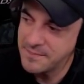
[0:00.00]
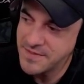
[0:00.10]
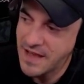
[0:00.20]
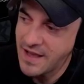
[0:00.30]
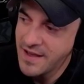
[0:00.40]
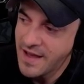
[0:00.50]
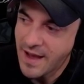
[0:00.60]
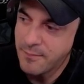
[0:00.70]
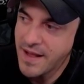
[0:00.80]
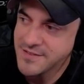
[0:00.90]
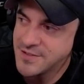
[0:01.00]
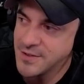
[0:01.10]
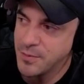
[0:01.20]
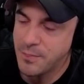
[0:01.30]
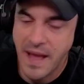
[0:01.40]
I'm I'm not
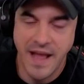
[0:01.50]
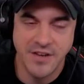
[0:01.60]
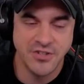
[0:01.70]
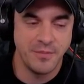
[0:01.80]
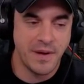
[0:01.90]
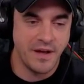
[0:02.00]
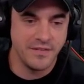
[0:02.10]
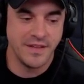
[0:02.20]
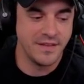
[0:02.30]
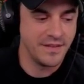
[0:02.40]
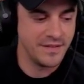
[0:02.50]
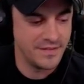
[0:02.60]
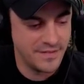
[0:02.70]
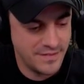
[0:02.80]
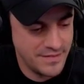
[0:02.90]
super passionate about. Like,
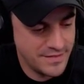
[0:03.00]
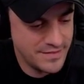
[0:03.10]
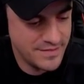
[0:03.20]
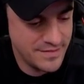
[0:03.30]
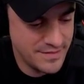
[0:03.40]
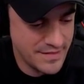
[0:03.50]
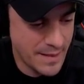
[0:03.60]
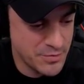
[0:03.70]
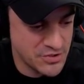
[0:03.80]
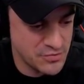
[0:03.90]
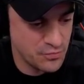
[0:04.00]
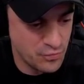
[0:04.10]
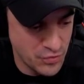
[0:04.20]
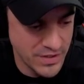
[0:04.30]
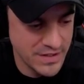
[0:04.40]
I'm just
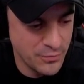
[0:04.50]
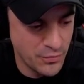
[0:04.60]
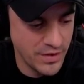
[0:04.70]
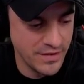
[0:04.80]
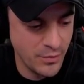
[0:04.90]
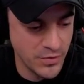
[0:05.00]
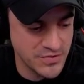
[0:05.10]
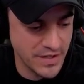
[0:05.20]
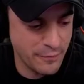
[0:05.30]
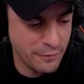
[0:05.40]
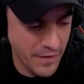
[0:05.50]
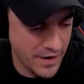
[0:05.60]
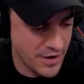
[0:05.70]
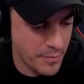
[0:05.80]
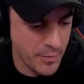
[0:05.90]
really really was like
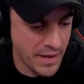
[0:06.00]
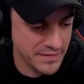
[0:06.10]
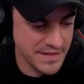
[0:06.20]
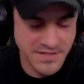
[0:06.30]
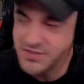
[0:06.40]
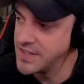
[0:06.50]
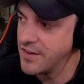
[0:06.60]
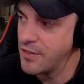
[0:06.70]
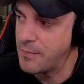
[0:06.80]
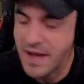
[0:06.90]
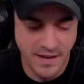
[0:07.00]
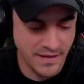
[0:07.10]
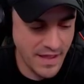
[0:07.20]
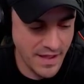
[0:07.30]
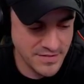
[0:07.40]
fired up about listening to the
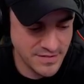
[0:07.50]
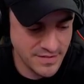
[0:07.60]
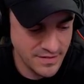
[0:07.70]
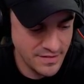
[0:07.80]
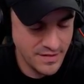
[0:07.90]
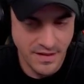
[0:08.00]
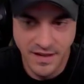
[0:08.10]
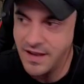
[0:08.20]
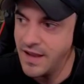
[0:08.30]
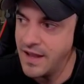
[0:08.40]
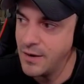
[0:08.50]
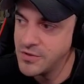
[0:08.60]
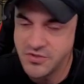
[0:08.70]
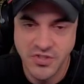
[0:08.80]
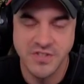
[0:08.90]
podcast, and it
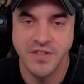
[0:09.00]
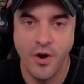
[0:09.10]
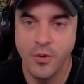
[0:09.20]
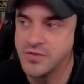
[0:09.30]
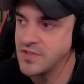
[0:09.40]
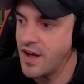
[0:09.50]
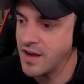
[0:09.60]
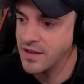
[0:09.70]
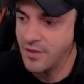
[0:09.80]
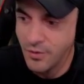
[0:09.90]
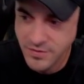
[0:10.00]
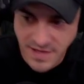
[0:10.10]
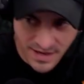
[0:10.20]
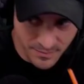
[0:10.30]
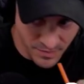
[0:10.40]
was just the host talking the whole
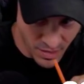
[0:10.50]
time.